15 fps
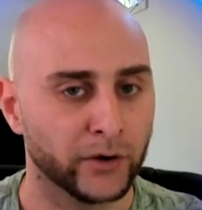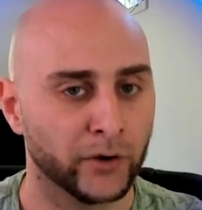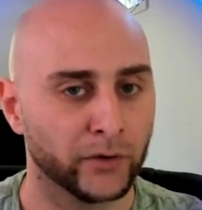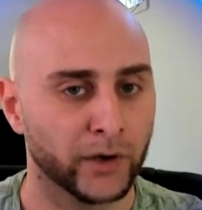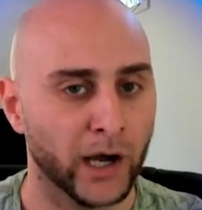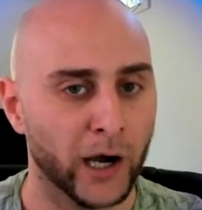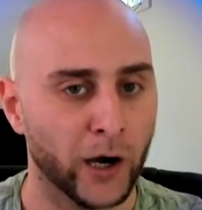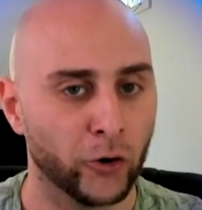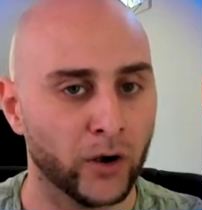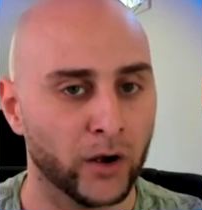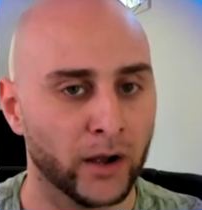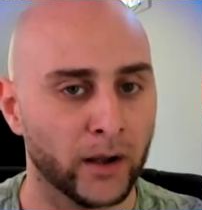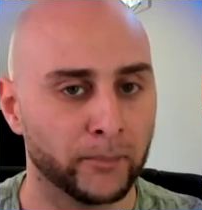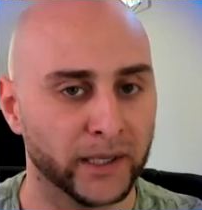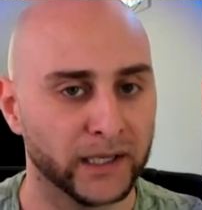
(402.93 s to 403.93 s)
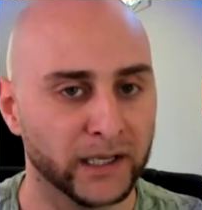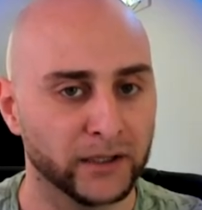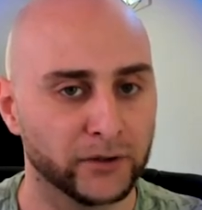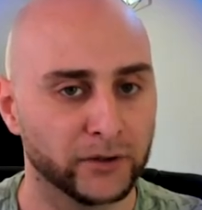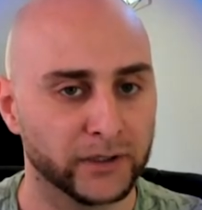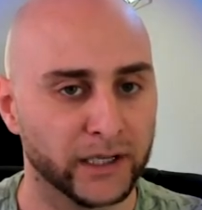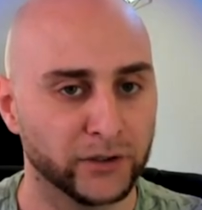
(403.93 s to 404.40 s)
on how a
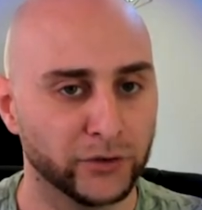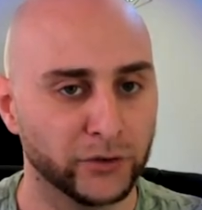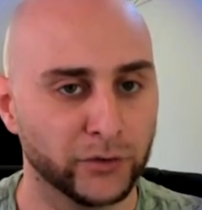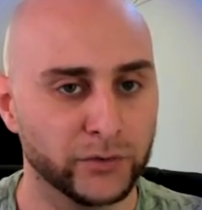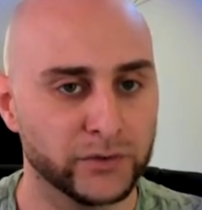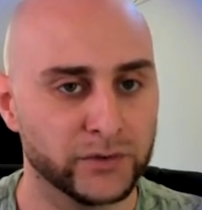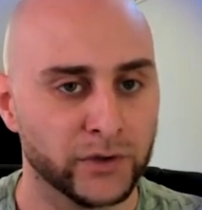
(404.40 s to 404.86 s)
beginner can use